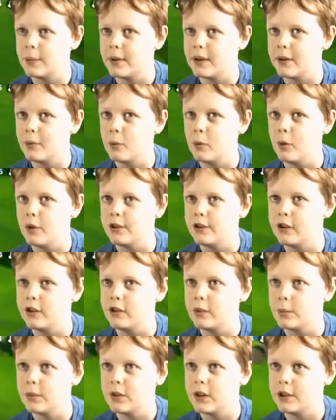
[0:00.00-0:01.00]
That was the
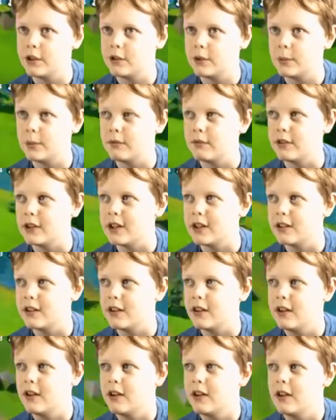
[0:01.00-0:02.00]
supply drop, in fact.
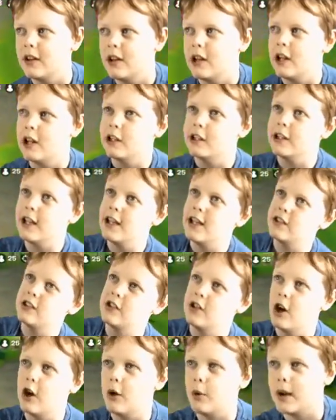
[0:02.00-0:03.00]
Let's
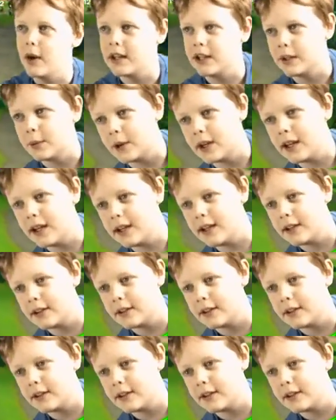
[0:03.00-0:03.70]
go anywhere.